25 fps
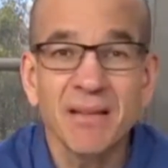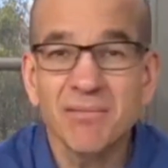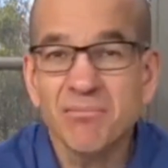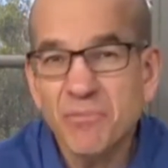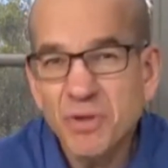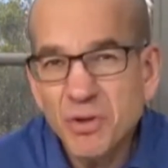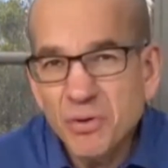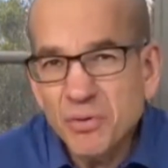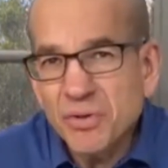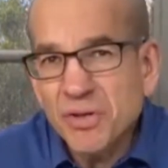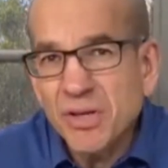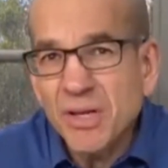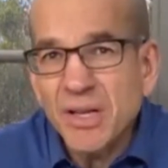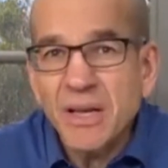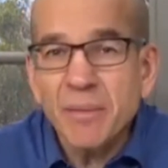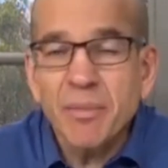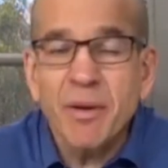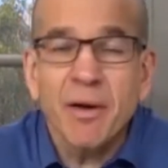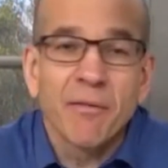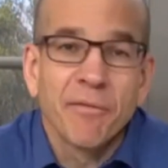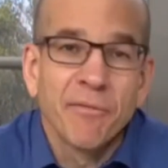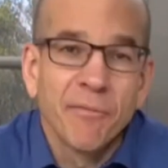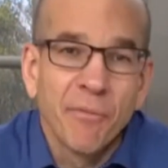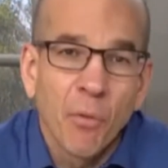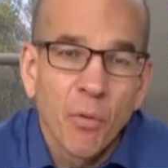usually
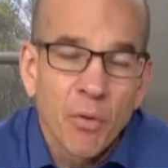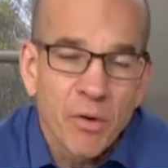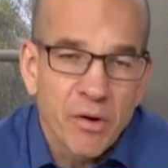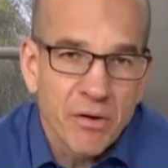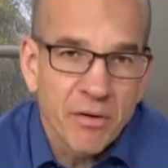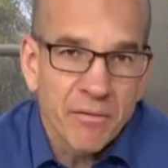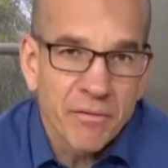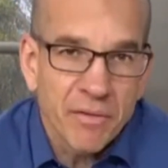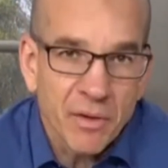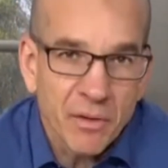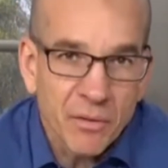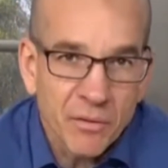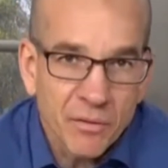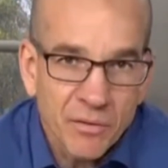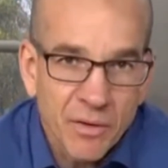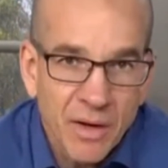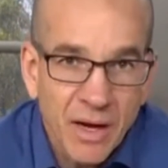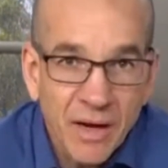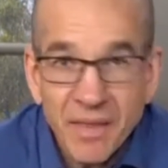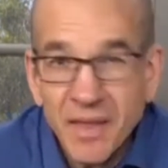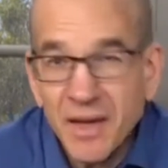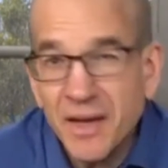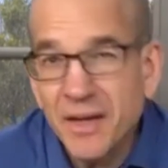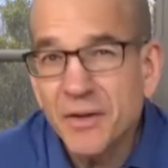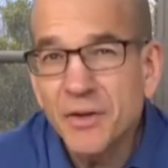about 4 interviews,
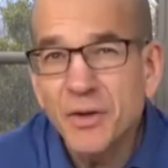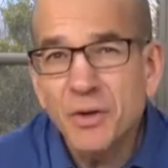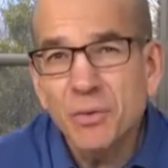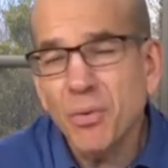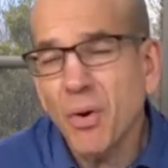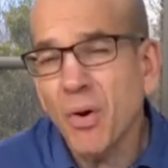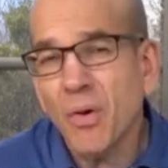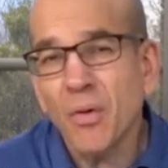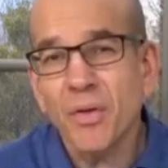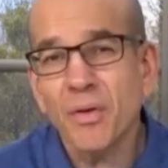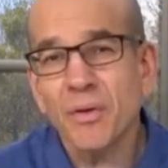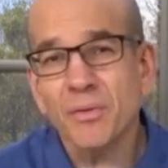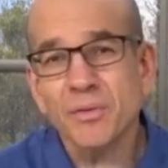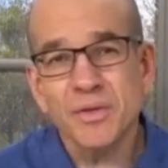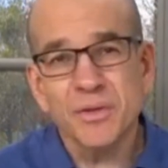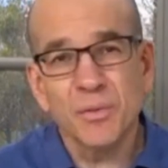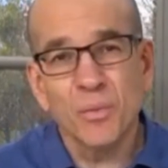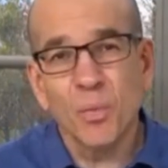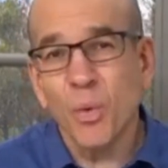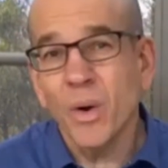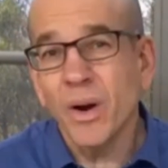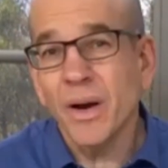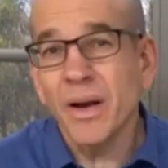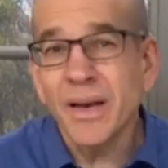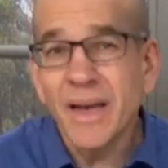and they could do all those
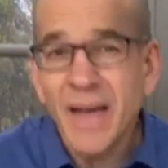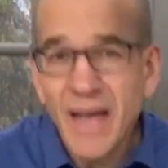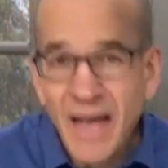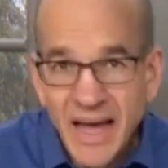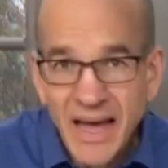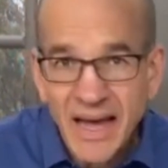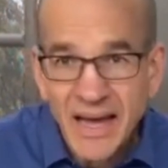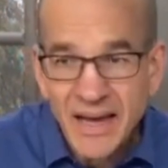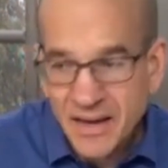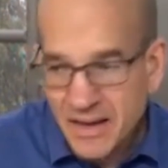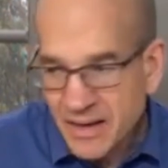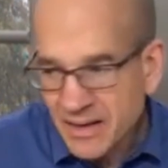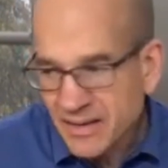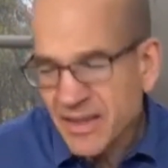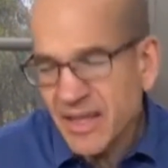in one day.